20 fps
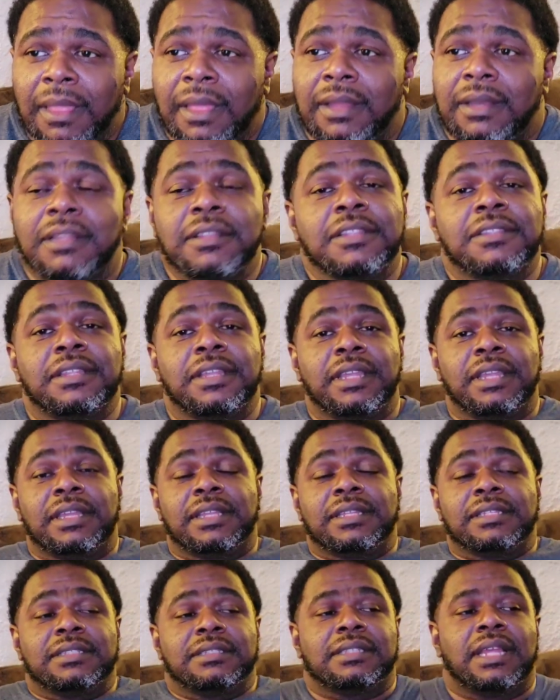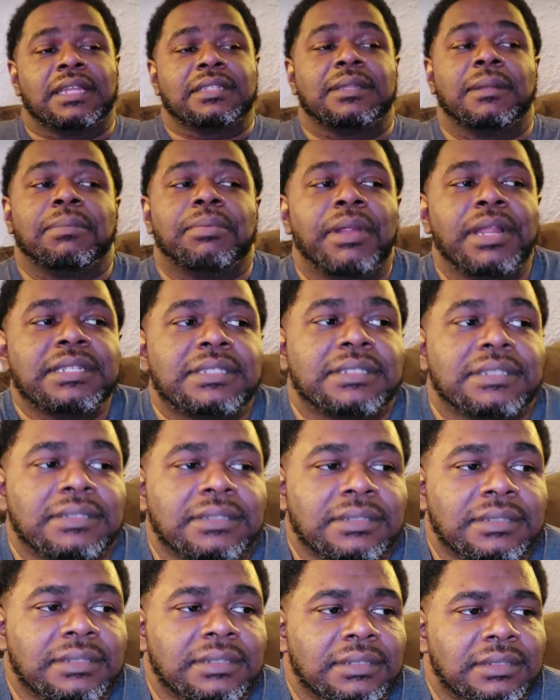Another thing is like depression.
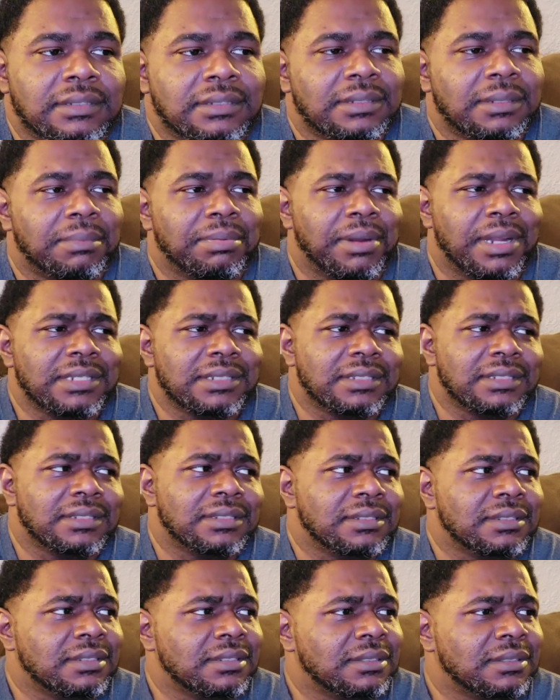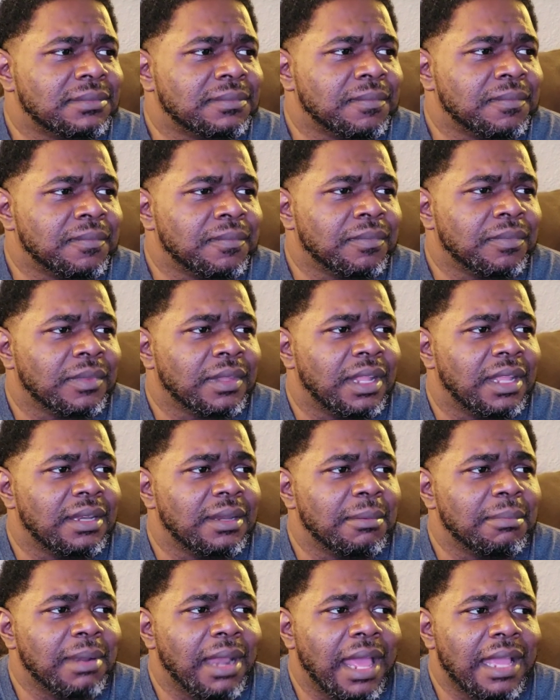Depression in
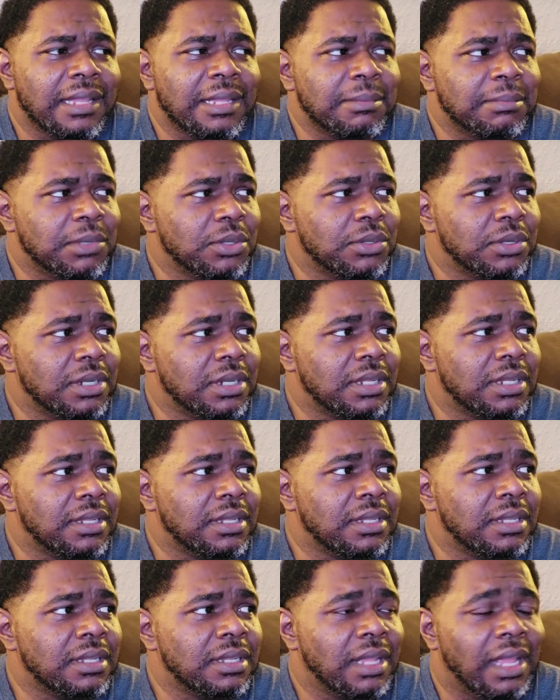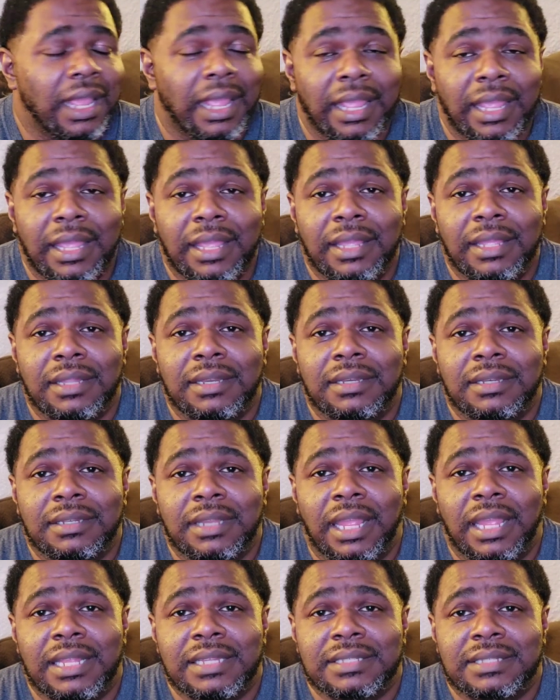the black community and
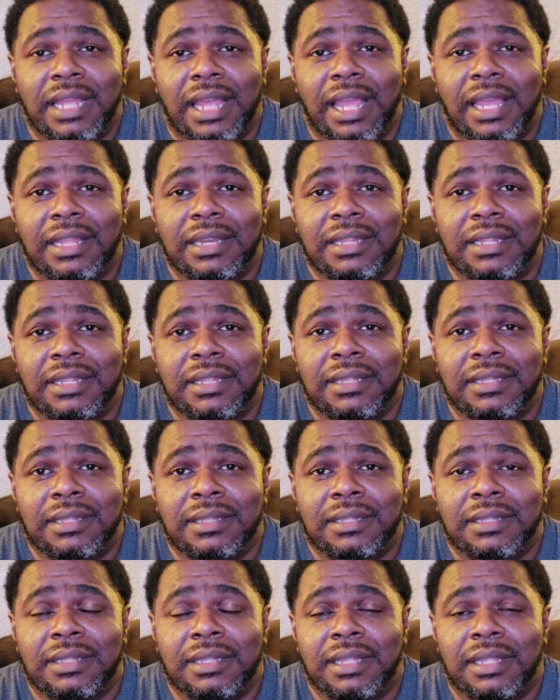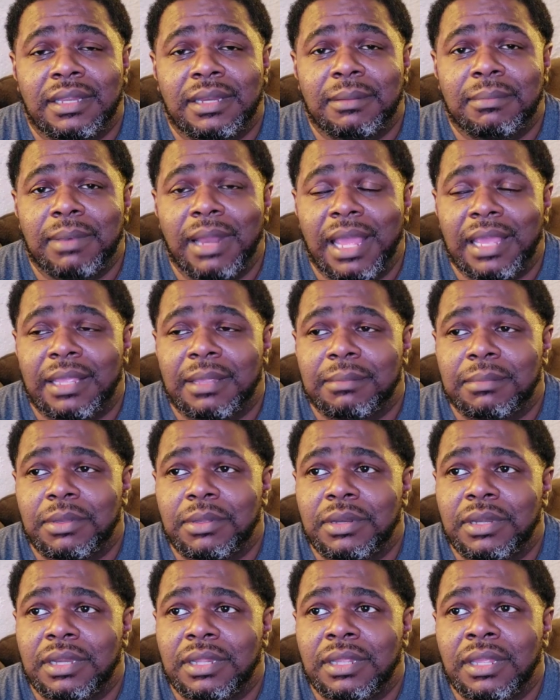anxiety in the black
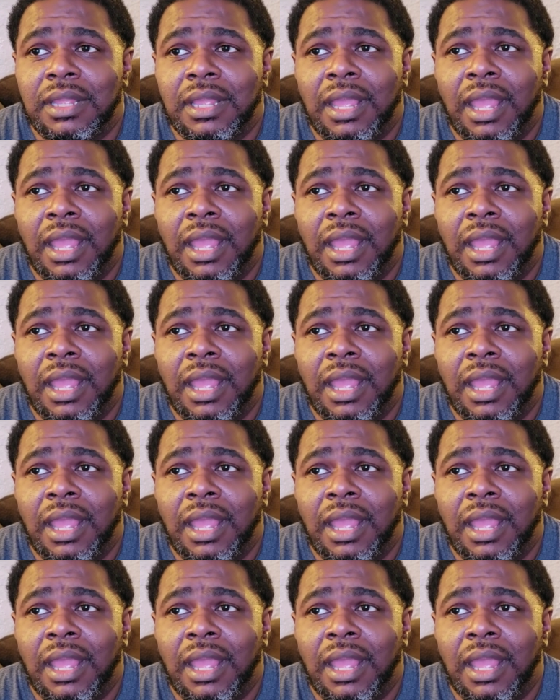community,